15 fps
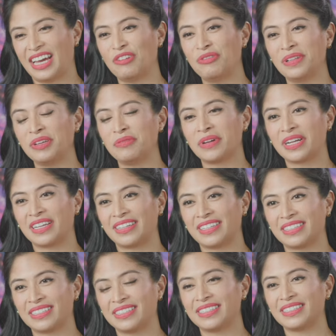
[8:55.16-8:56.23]
I really want
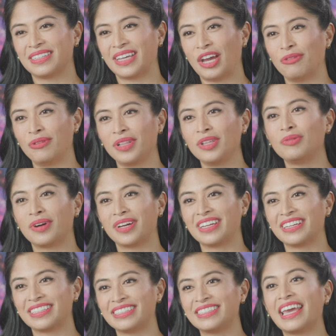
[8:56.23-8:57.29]
to. Yeah. I really want
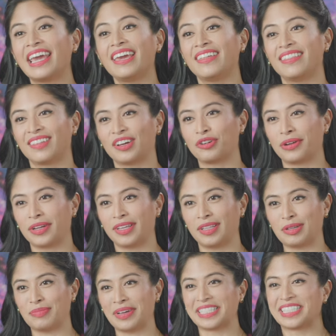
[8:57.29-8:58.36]
to take the
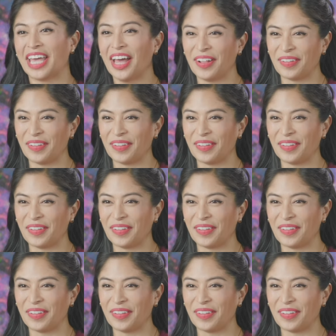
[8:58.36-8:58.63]
curriculum myself.